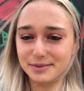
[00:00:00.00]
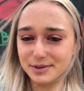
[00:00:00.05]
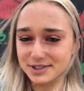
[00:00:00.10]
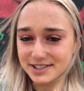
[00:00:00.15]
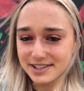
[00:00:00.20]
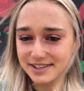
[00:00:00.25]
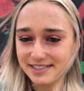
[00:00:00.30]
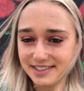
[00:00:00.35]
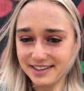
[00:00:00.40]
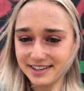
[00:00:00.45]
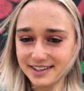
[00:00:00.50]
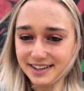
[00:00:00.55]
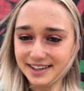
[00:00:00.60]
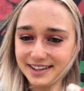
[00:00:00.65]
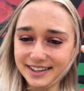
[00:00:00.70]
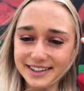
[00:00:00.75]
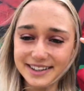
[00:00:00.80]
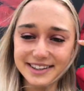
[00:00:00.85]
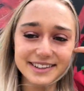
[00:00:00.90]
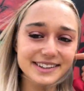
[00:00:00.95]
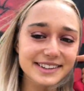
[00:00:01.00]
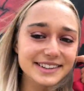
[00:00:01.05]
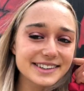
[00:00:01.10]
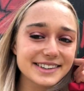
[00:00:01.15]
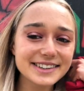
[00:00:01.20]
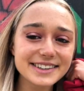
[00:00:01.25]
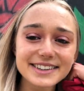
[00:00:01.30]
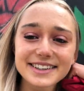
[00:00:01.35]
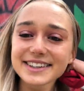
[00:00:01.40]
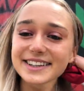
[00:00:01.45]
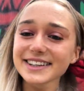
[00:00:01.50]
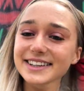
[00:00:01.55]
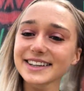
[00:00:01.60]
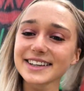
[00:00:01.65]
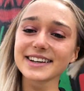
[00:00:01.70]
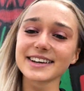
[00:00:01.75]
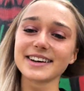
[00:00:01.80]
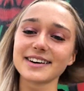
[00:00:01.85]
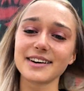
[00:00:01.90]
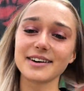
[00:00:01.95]
what do you think?
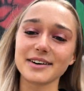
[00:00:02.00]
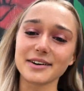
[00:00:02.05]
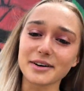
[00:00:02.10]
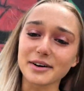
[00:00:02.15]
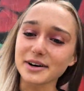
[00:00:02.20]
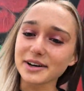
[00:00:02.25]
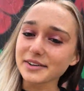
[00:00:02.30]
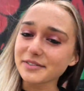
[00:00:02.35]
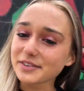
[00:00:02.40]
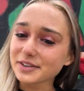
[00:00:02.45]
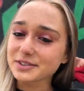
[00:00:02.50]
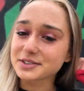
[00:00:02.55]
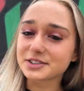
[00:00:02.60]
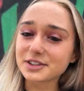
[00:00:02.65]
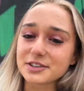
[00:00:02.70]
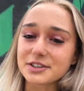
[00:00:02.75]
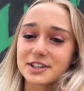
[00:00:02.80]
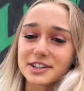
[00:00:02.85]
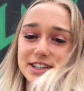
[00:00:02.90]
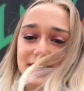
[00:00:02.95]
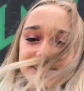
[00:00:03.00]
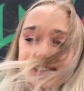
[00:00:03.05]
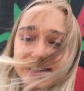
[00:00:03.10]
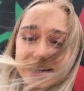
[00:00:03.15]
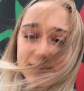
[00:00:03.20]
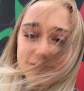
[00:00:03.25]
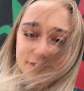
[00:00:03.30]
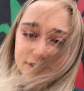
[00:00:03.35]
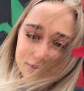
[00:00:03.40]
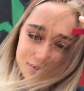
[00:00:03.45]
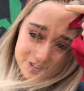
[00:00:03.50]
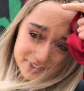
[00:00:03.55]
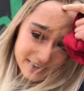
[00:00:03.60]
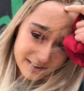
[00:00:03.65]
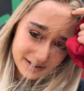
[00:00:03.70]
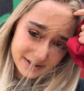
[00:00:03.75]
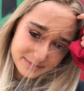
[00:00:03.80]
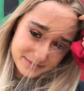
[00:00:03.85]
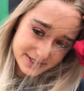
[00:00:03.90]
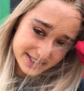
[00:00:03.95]
Oh, it feels so good. I didn't have enough
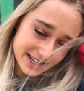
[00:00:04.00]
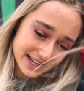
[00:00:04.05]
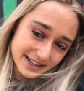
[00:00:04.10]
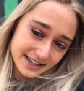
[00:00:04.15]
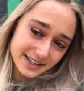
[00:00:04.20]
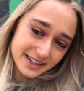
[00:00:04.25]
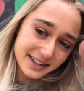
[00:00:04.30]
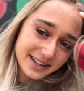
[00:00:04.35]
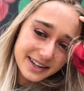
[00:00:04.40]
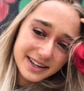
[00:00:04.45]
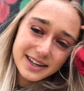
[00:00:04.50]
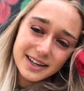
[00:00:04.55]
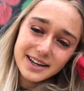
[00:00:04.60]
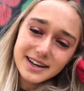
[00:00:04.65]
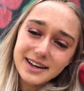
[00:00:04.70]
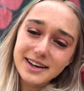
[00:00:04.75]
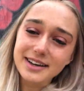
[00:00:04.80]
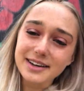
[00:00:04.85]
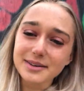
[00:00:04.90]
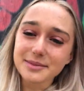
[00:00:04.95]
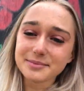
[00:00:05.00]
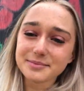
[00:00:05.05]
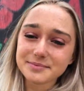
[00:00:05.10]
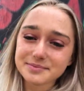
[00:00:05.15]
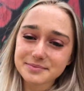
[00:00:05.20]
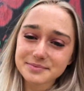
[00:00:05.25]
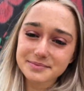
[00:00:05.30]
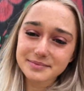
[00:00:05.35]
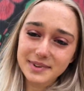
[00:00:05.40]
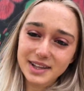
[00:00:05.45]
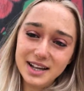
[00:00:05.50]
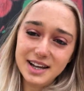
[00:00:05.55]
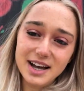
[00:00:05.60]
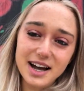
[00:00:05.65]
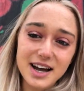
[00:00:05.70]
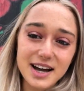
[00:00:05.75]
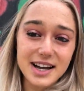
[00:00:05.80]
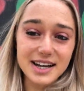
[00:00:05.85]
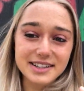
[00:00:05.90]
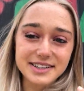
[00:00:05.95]
time to get it um,
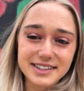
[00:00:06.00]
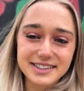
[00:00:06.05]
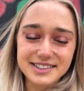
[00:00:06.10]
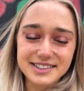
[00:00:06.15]
cut and